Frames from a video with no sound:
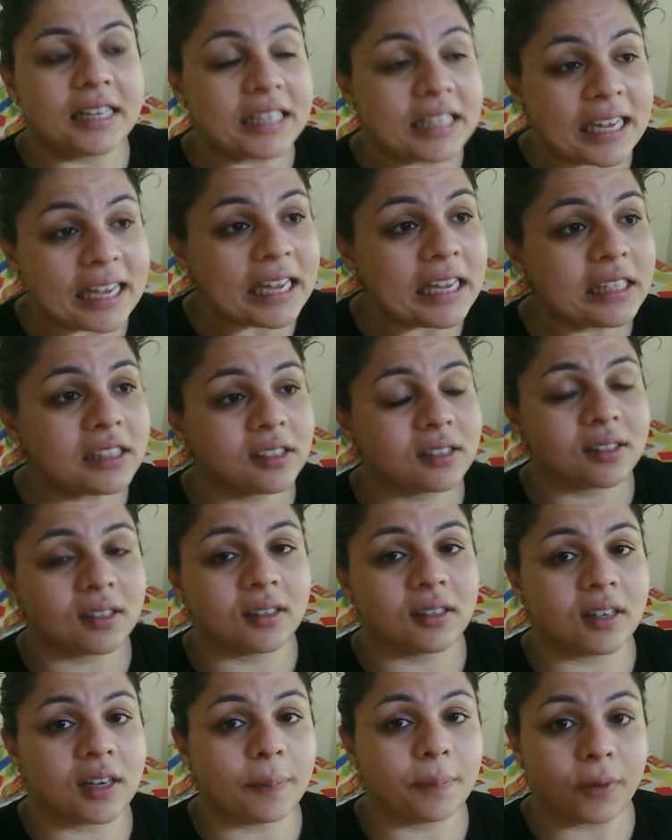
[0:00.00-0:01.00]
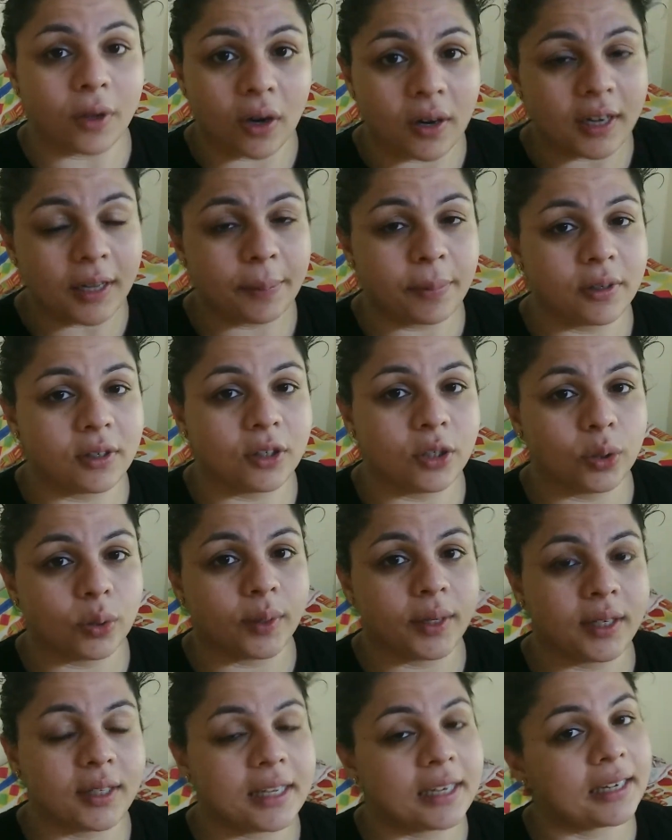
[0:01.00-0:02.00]
case uh, I'm not able to do
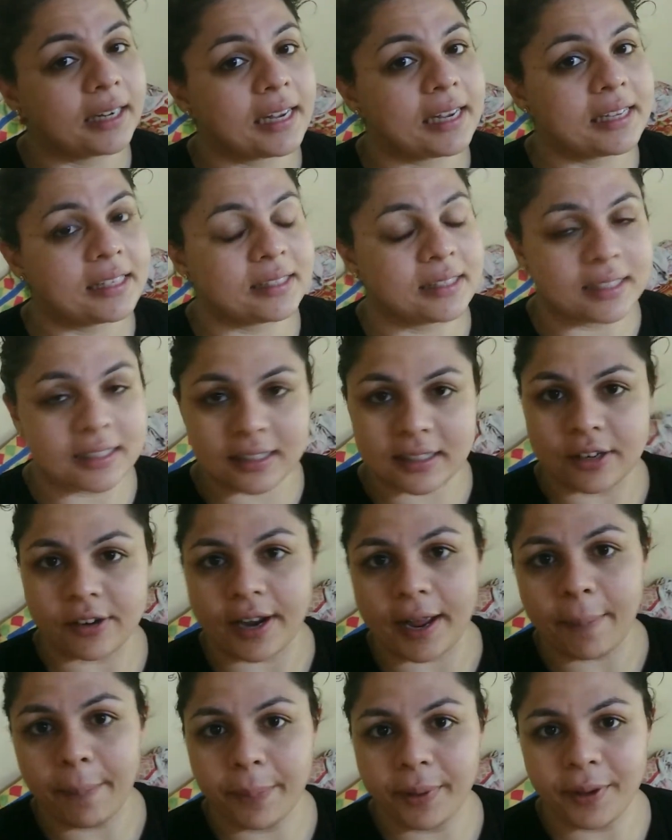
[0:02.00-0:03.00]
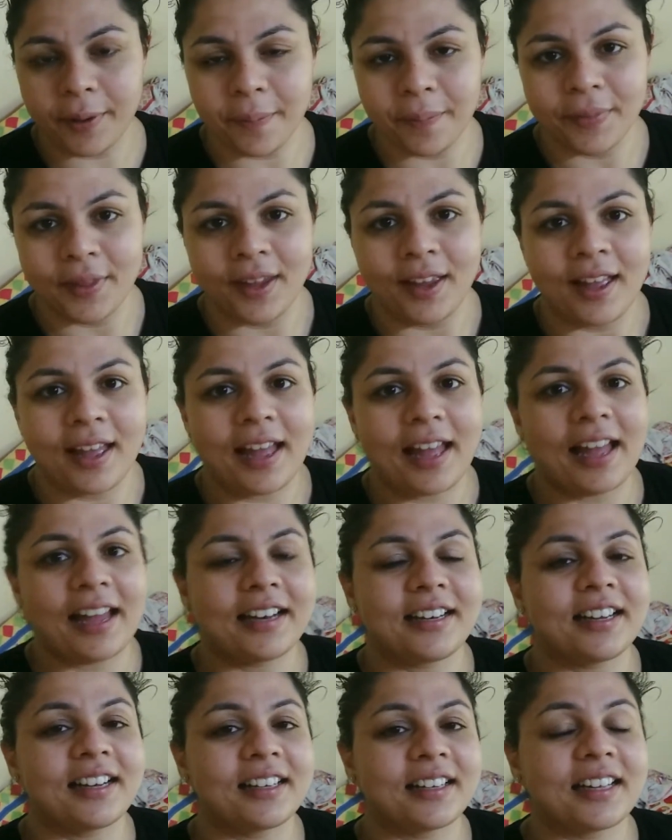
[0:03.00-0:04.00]
it, then guys, this is a wrap.
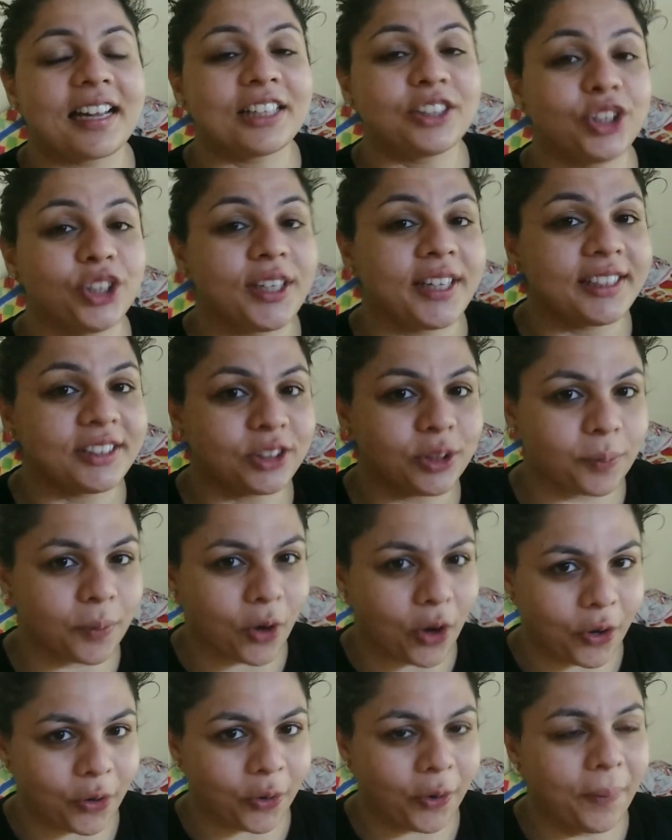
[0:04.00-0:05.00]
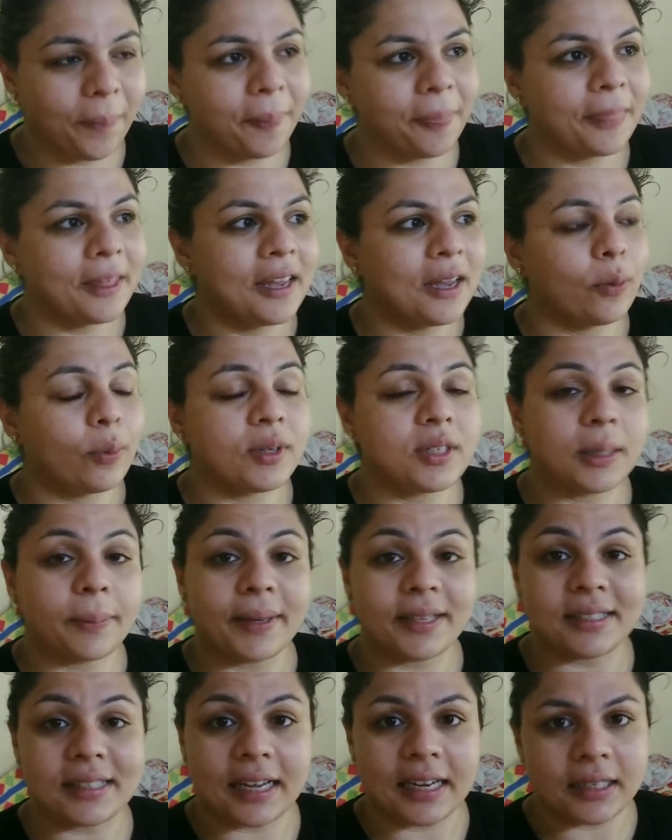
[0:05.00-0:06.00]
And I'll catch you guys tomorrow with some
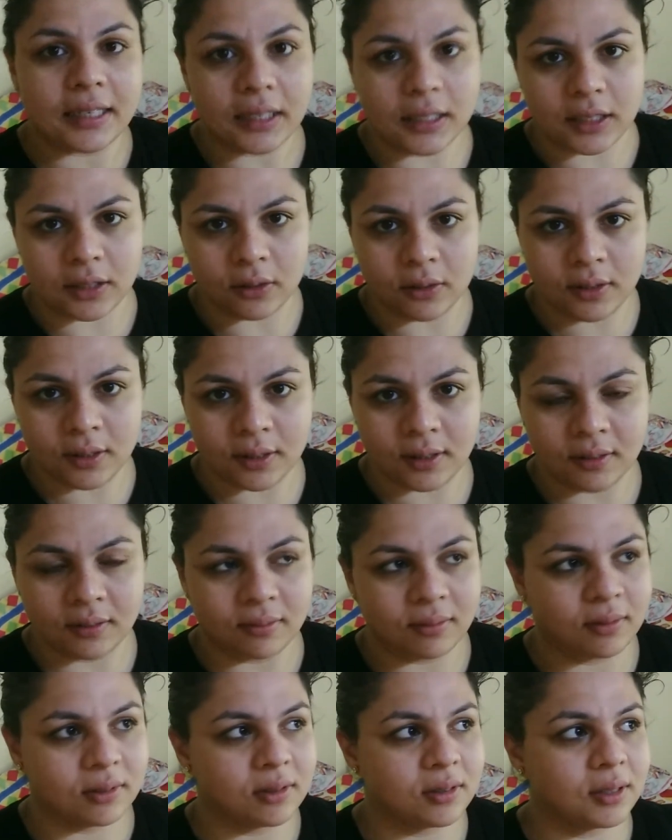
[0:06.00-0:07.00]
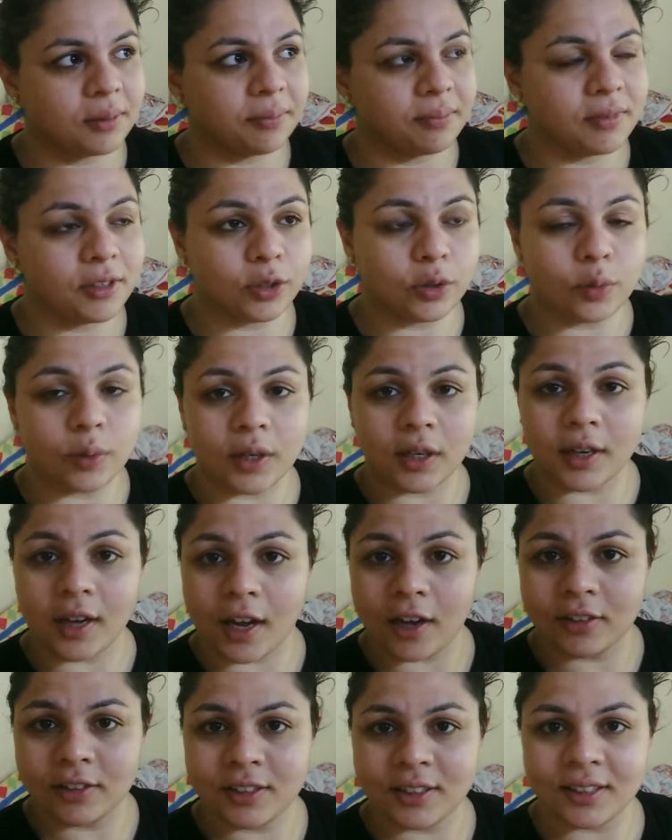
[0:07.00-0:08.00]
exciting news, some new
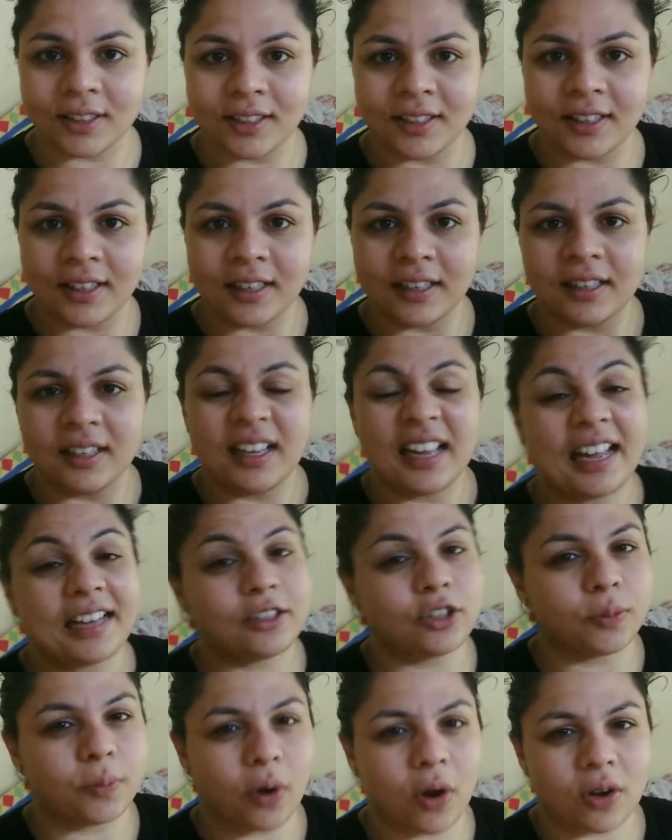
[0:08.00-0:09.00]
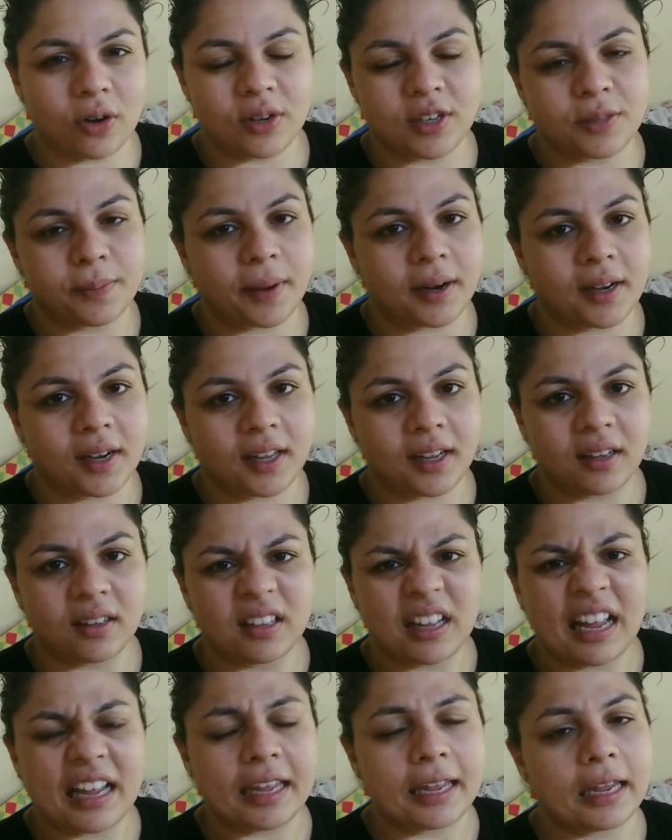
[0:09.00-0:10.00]
workouts. And tomorrow is Monday.
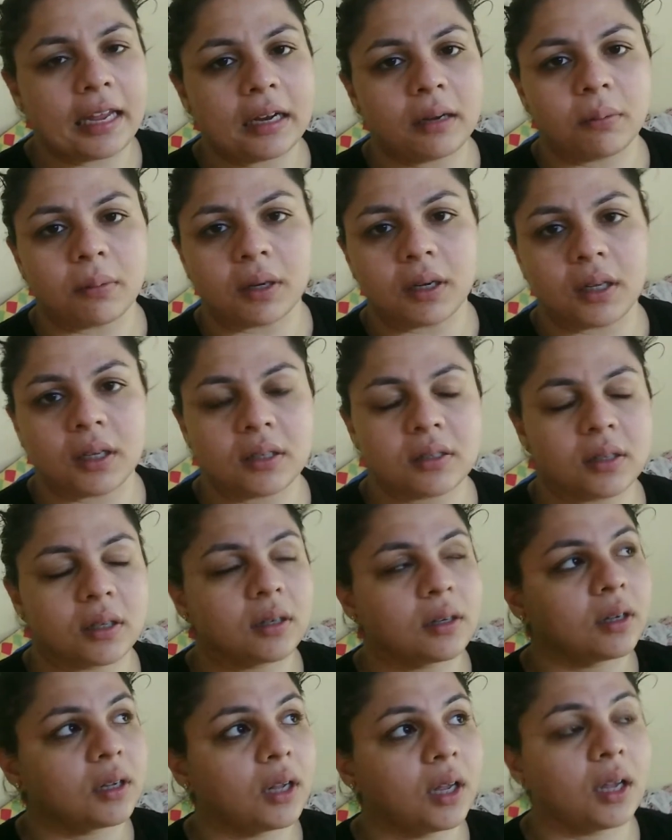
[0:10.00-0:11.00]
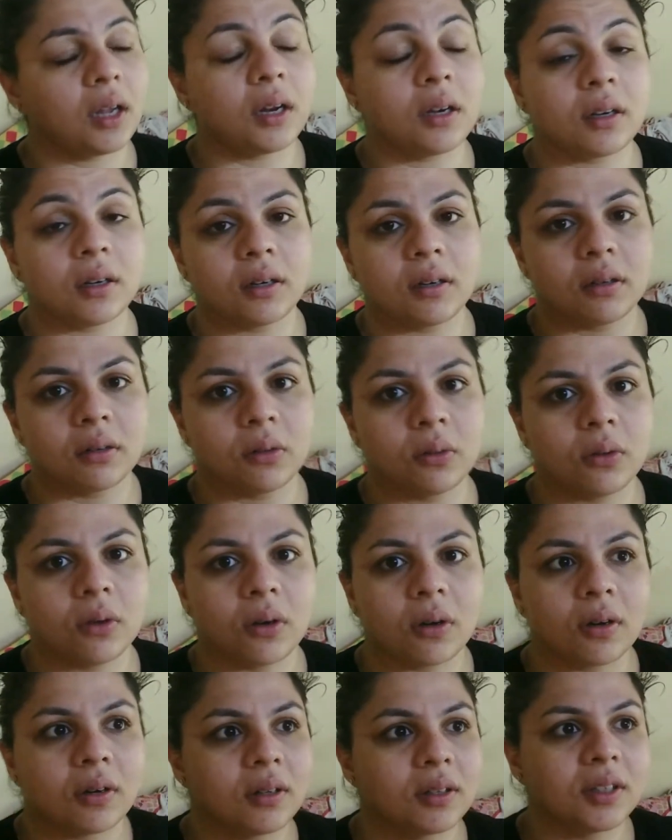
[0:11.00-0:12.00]
I hate Monday, dear. I hate it. Oh,
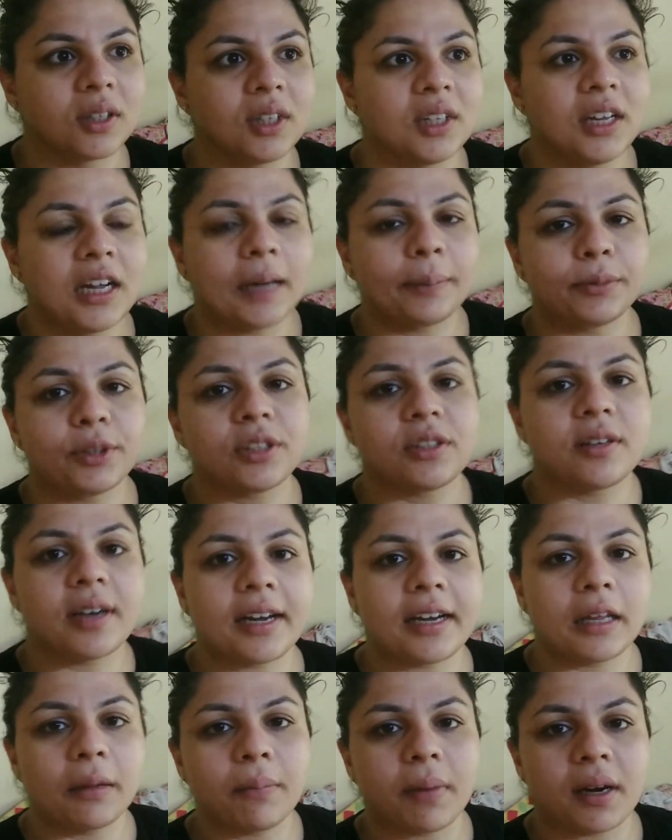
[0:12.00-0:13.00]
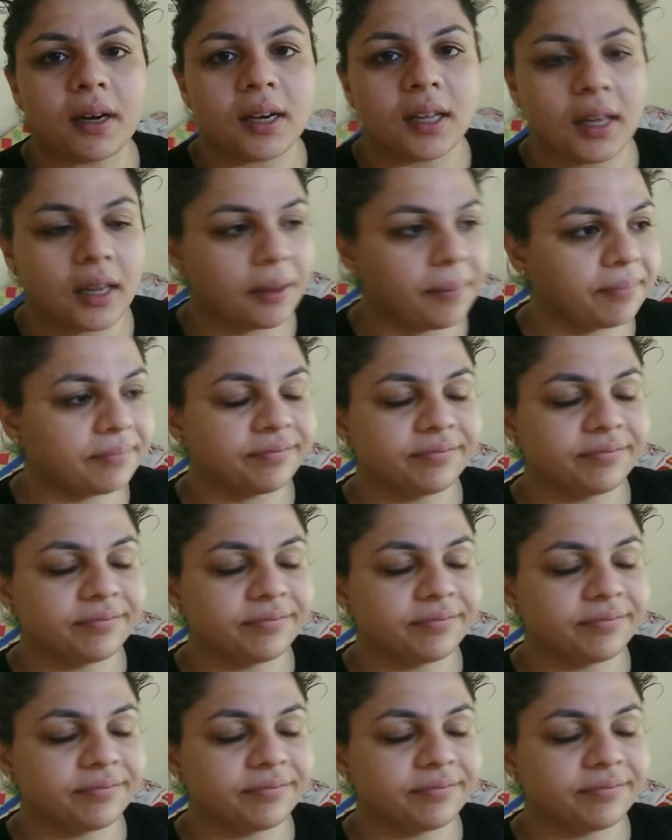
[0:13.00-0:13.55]
God. I'm just dreading Monday